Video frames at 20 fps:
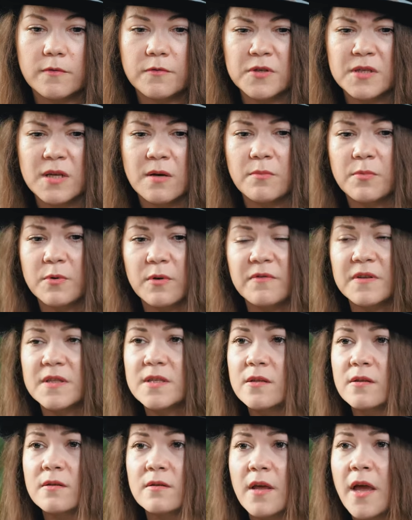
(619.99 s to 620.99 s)
for example, if it's
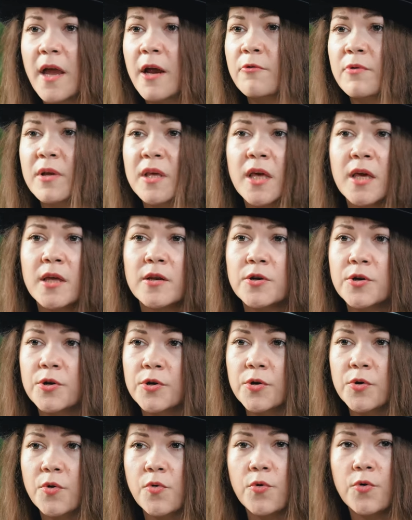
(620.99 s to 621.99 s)
an
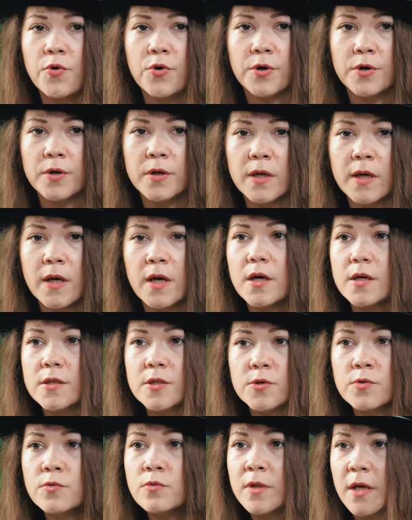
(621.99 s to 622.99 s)
aggregator or a
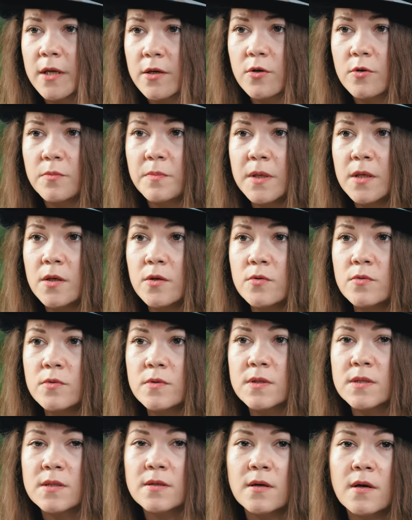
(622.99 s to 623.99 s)
tool that could be
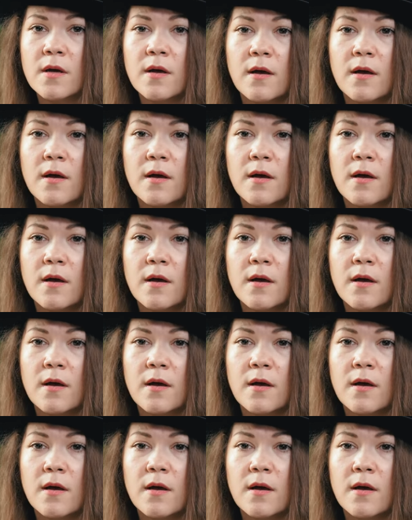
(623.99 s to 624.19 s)
used,